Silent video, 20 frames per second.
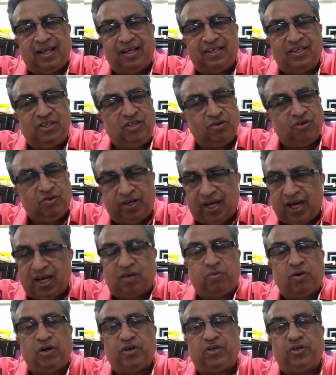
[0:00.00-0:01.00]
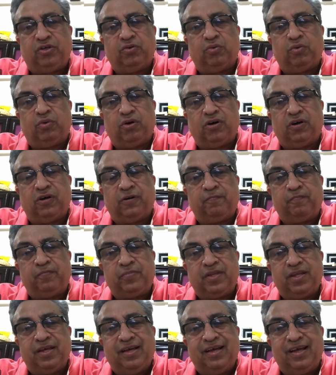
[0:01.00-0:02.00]
you get what you want.
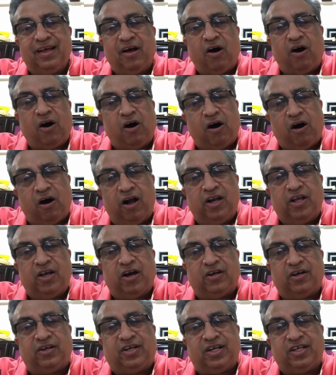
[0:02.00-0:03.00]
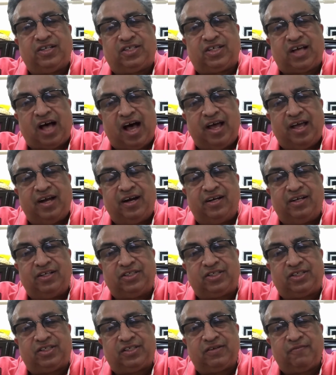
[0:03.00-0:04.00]
All your
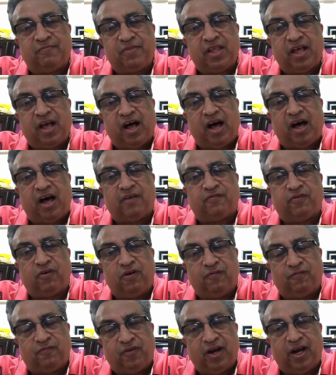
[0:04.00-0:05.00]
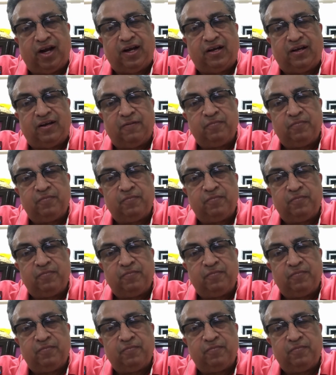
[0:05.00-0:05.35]
desires are fulfilled